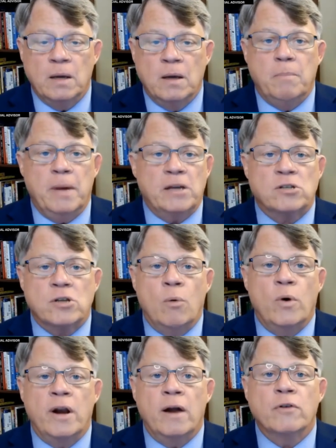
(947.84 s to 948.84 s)
based on
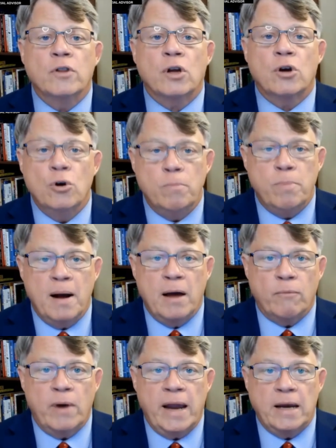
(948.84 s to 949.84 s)
whatever the coupon
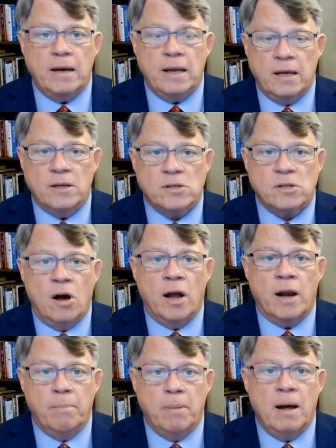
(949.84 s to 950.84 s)
rate is on
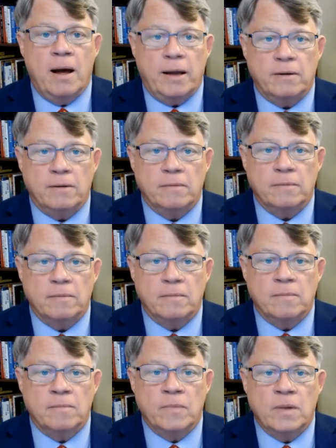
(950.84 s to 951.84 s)
a bond.
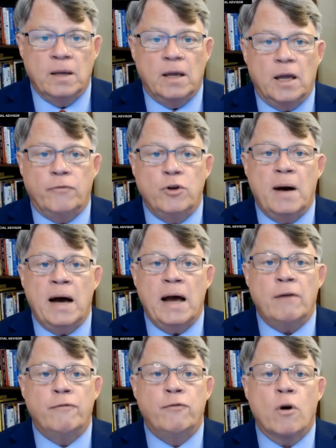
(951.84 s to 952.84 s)
If you buy a
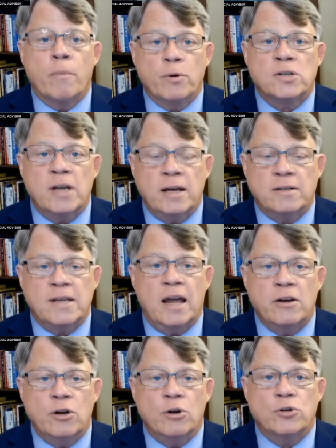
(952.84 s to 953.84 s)
4%
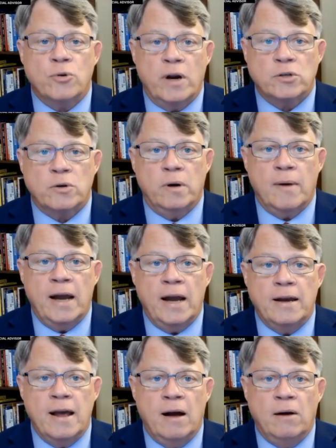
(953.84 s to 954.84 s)
10-year treasury right
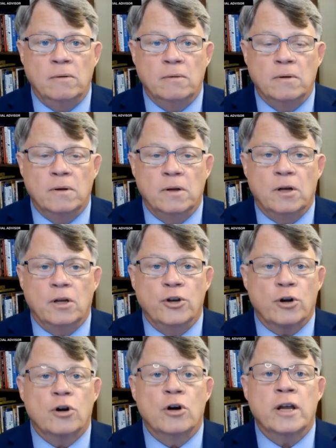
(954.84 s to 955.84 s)
now,
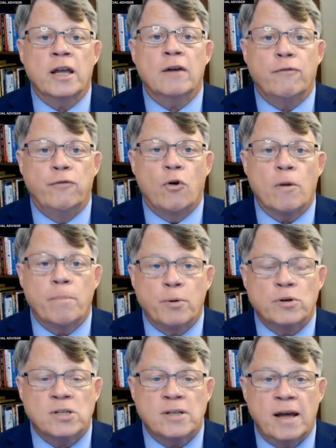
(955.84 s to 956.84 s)
you're going to get
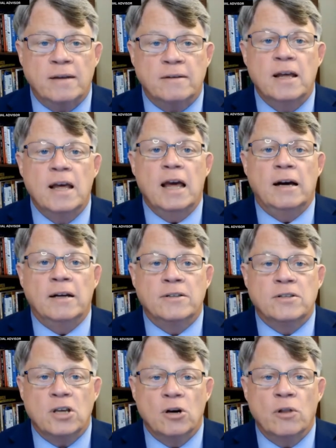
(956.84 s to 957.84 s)
4%
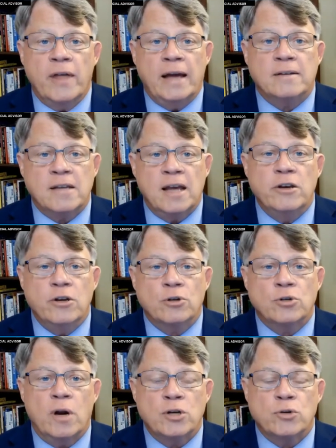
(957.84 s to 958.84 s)
until that 10-year
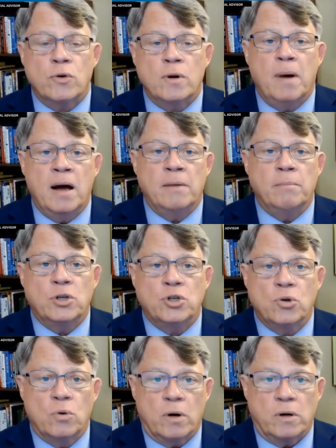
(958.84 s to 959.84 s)
treasury bond
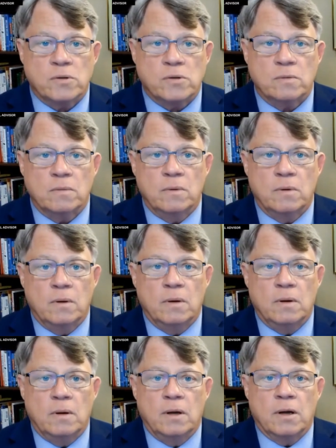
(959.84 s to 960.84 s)
matures.
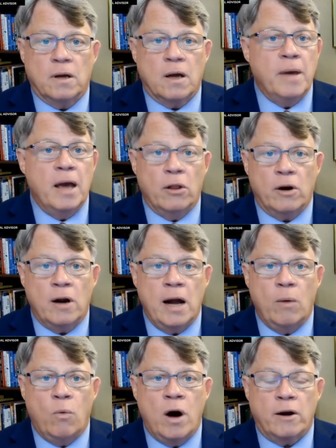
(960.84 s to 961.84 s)
Come hell or high
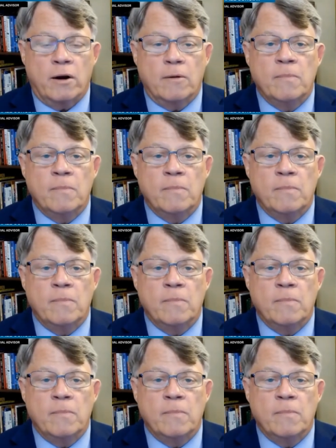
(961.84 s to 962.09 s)
water.